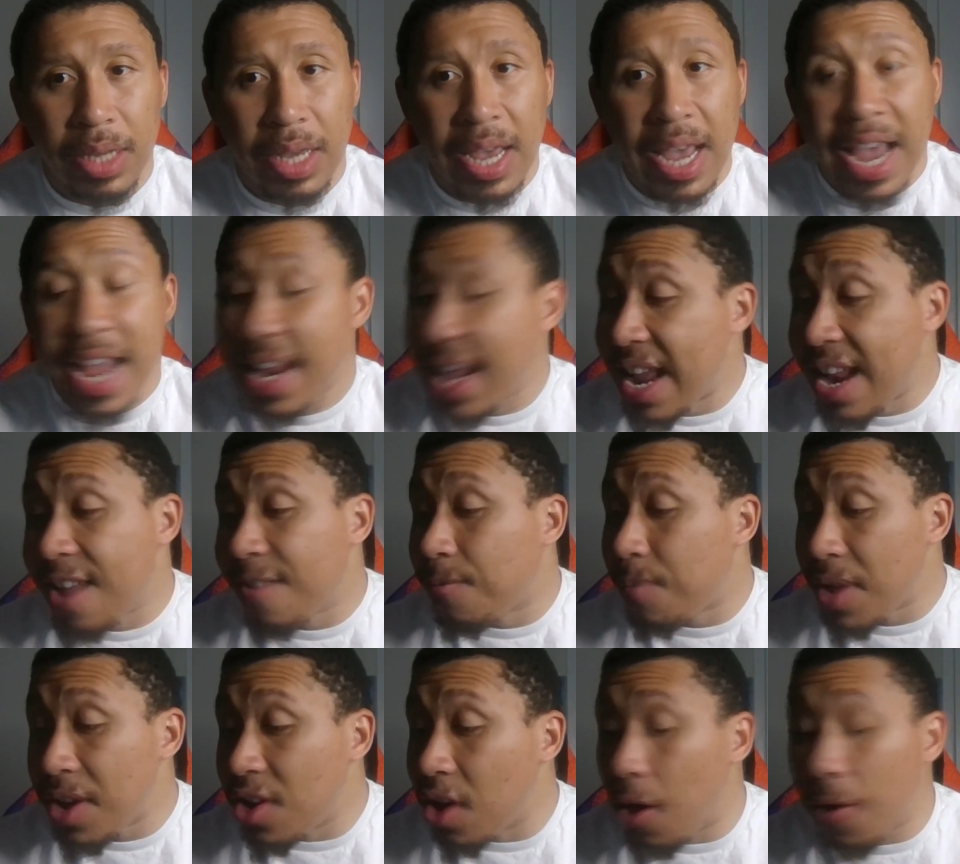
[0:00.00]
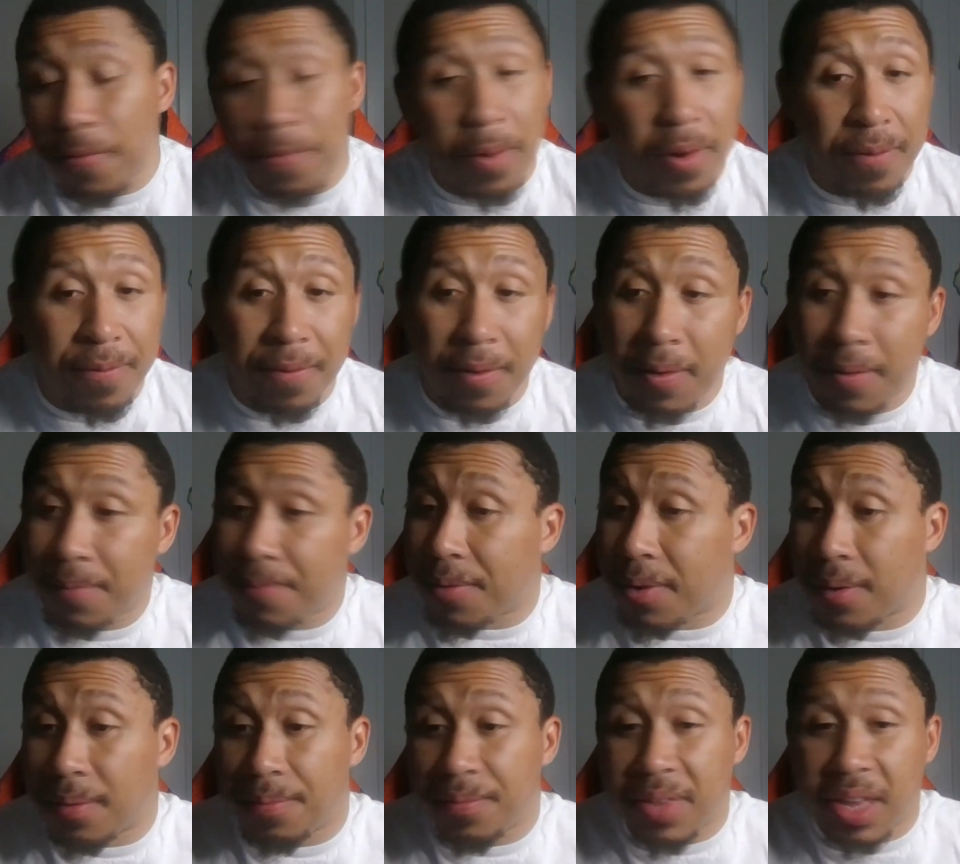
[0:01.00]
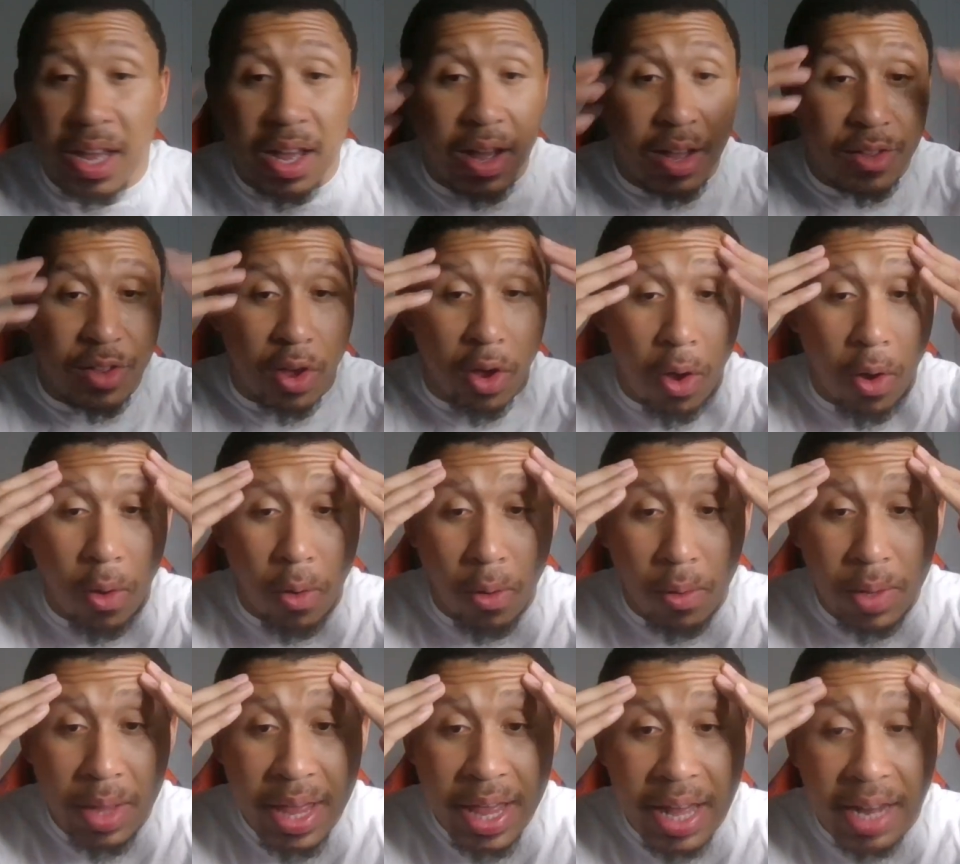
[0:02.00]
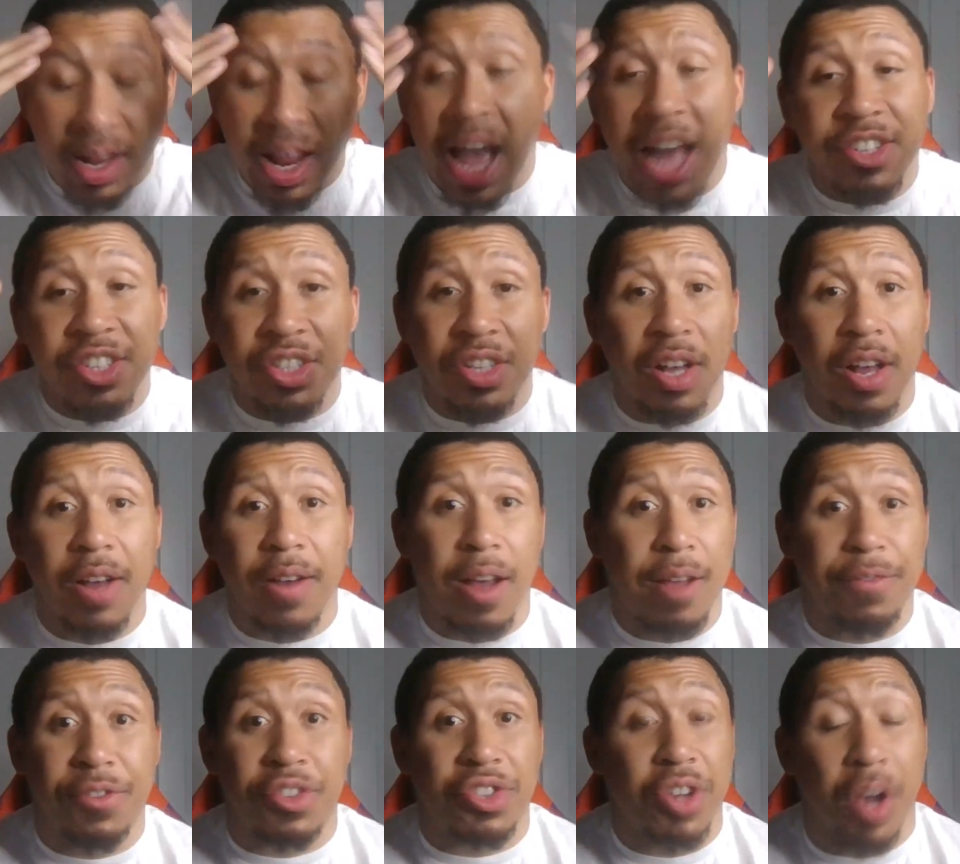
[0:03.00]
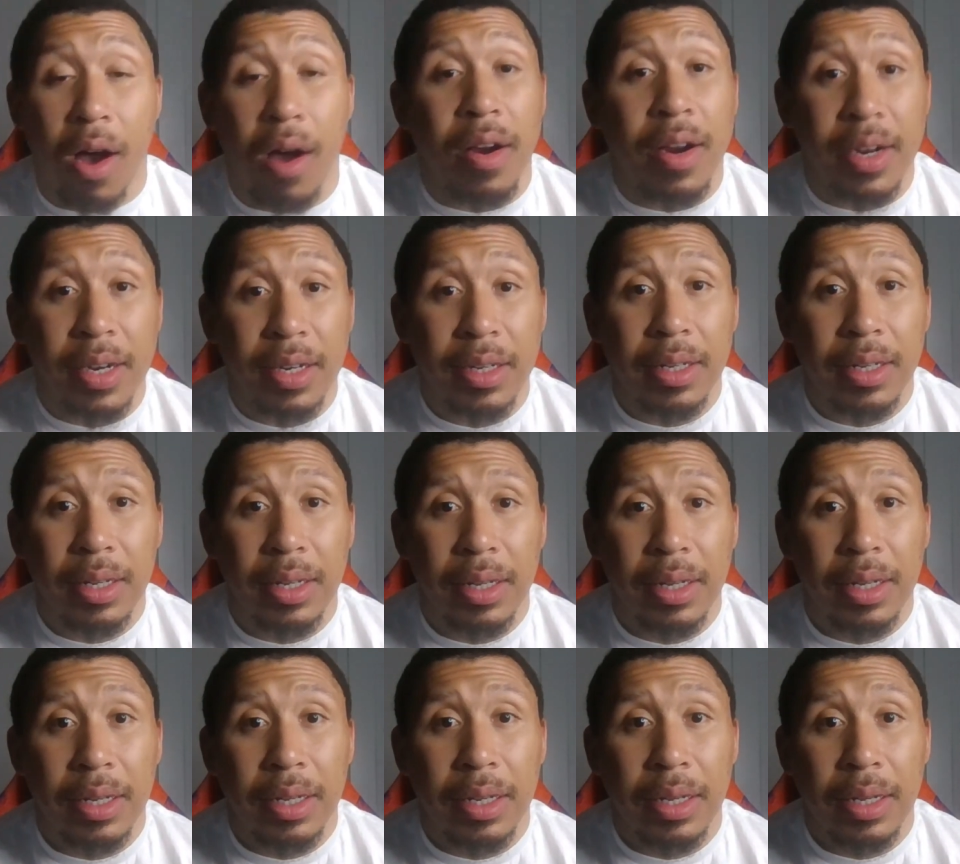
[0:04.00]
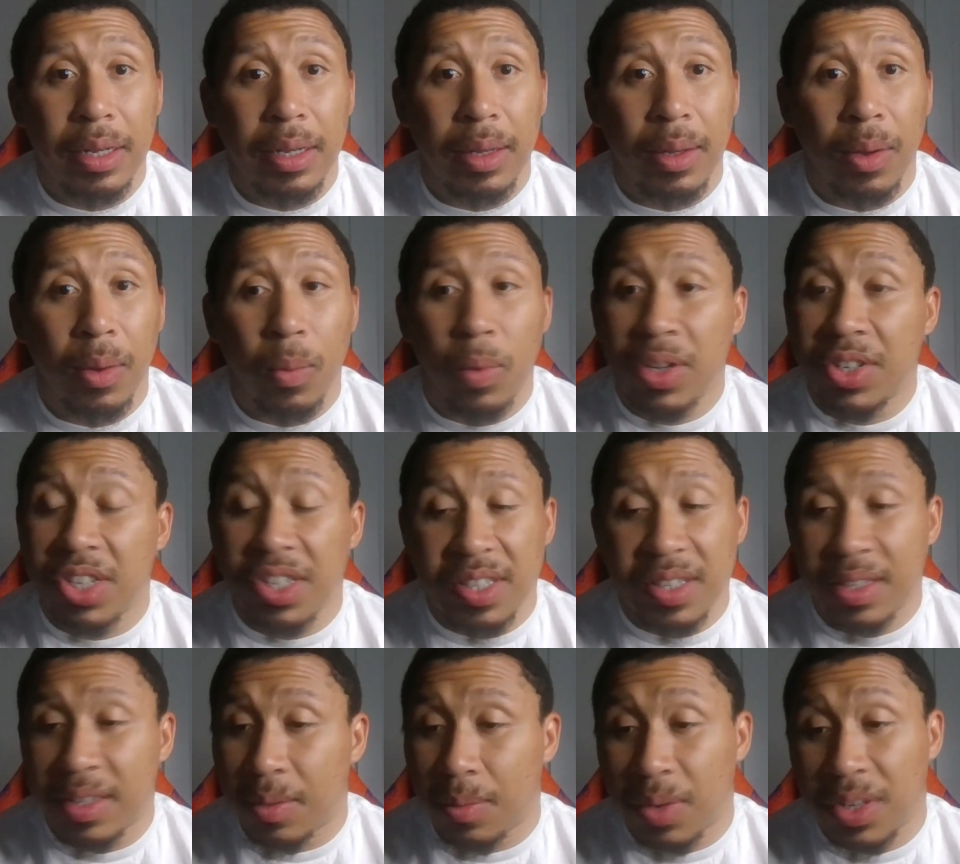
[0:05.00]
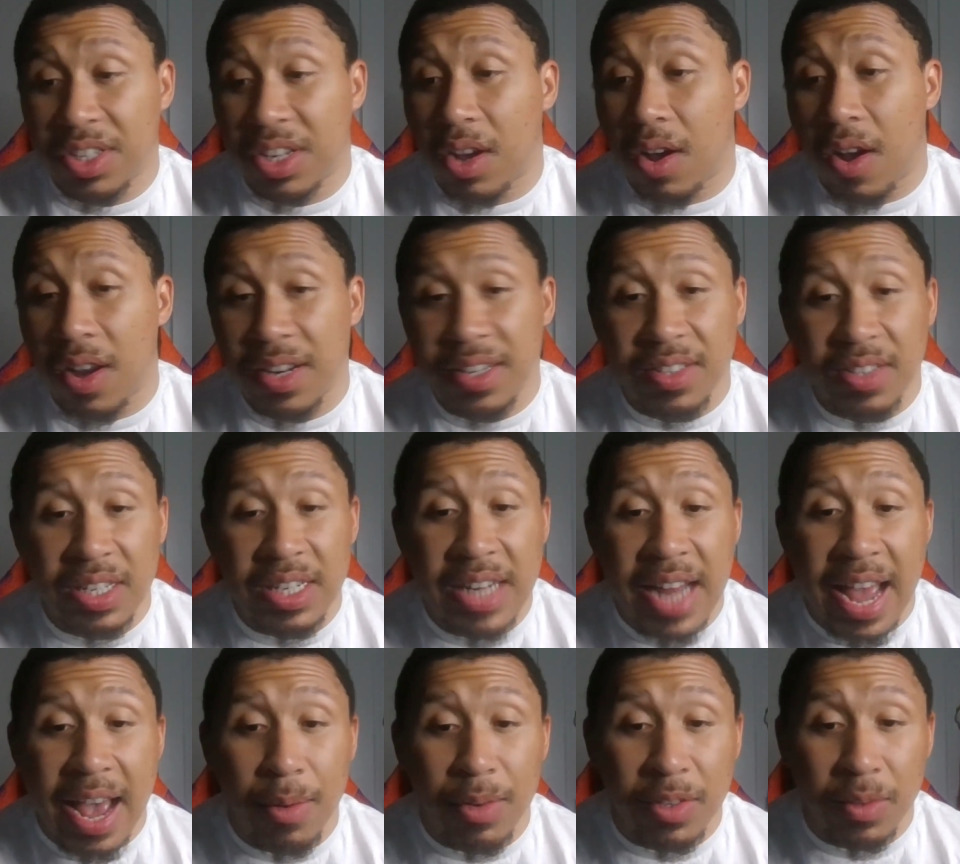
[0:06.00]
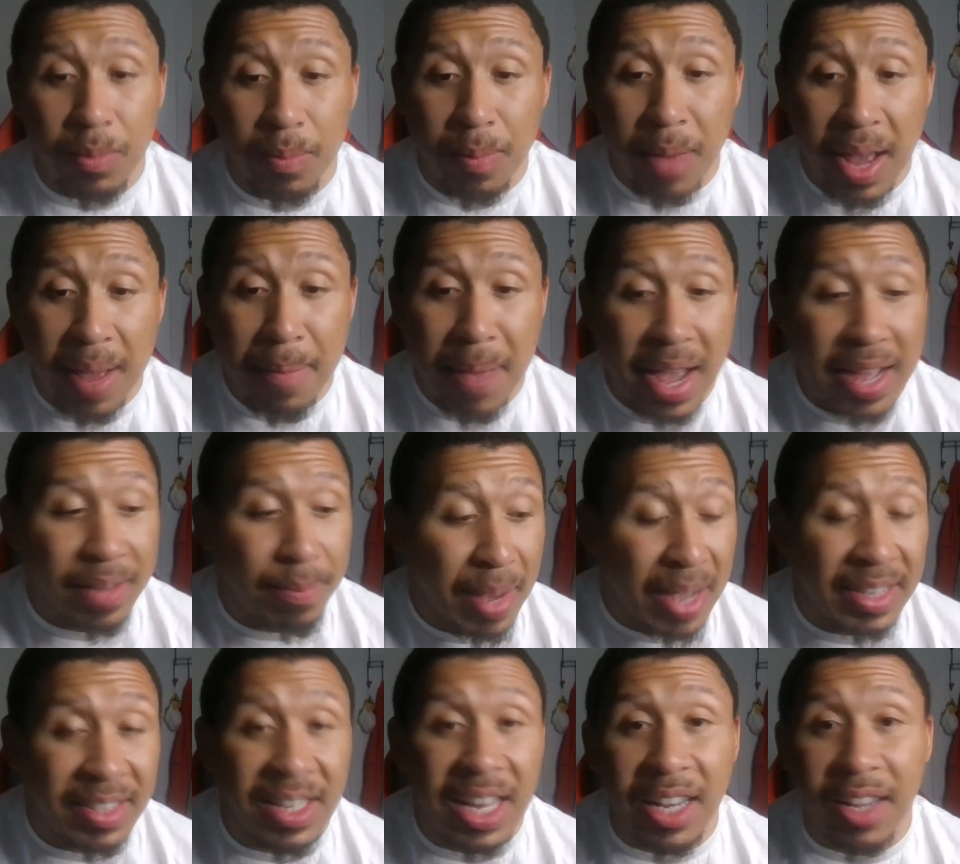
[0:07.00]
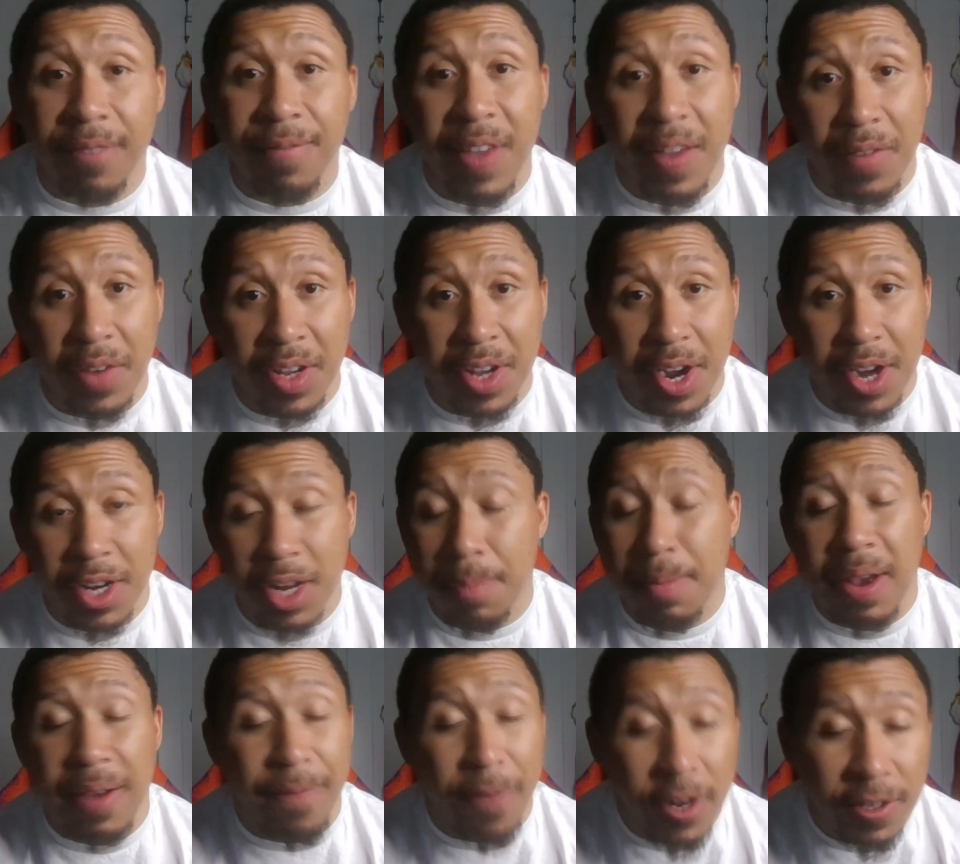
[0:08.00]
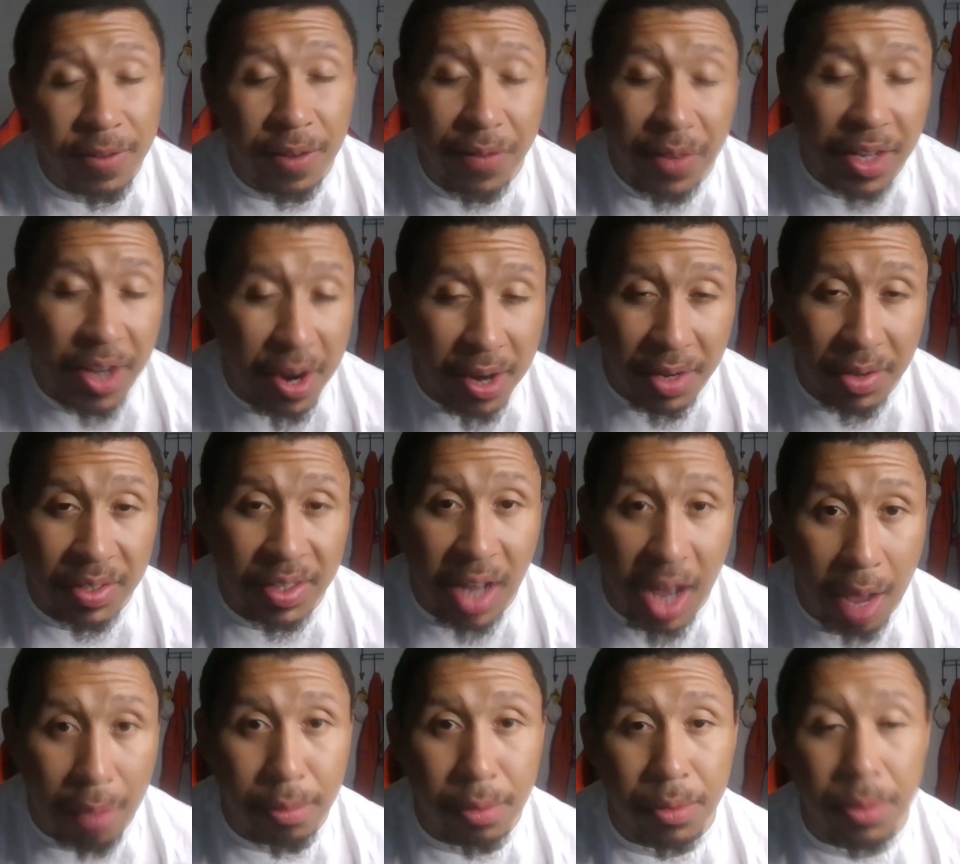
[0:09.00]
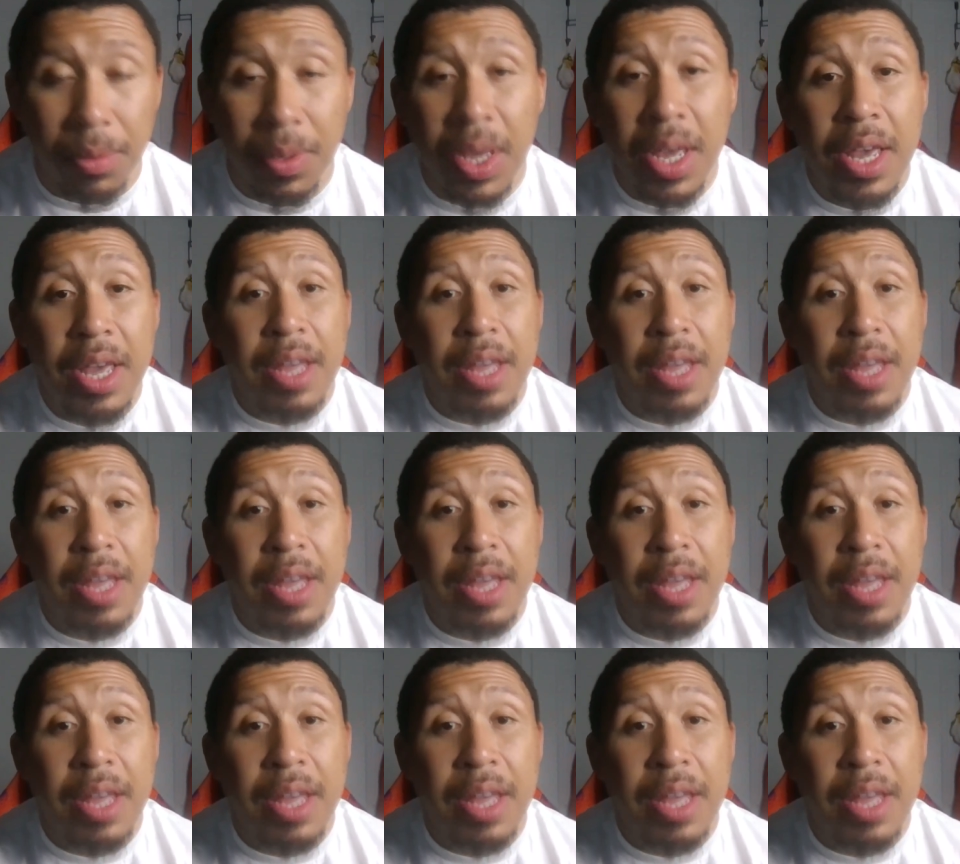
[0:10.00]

And, and if we go for, from from the uh, the whole logic of, of Char, which is which honestly now is my, my, my second favorite character. My first favorite character is Amuro.